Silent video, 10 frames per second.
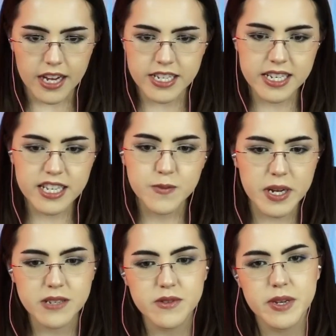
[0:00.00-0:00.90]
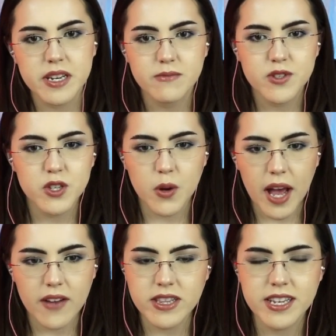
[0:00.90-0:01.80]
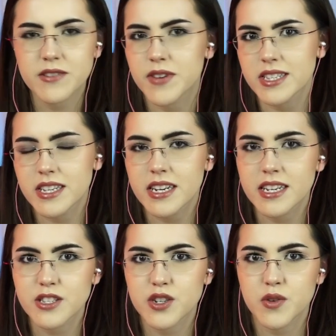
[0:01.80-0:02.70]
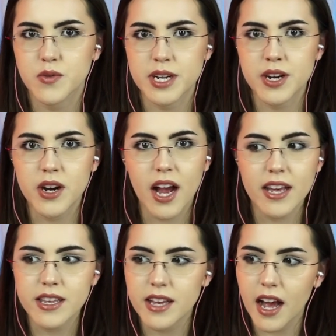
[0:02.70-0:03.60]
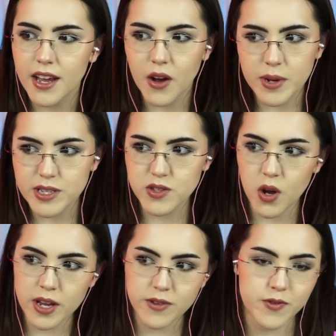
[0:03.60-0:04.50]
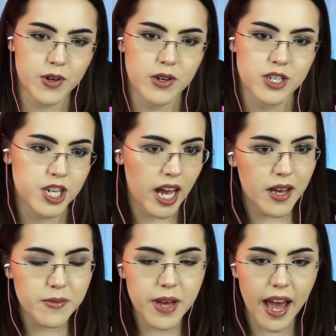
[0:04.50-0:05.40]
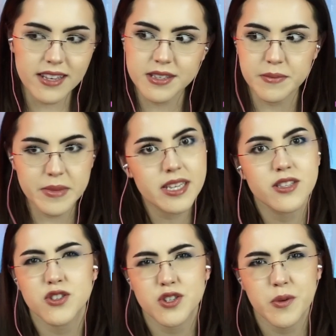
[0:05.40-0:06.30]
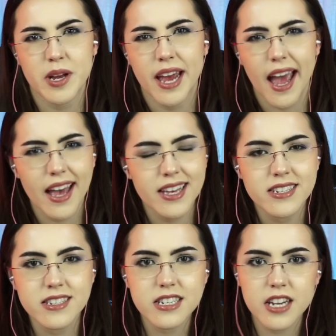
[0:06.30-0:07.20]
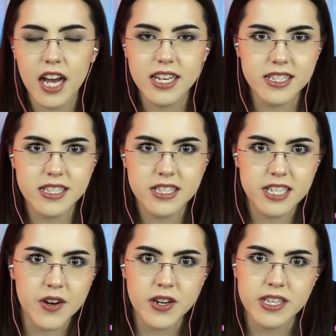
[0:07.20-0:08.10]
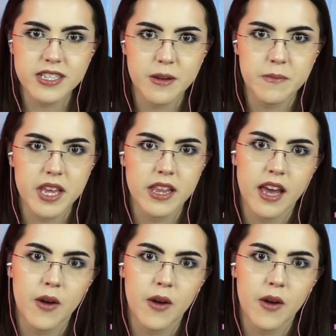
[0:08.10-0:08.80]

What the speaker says: didn't expect him to become so heavily invested in his career. I always saw it for Jeb as a means to an end, not necessarily something that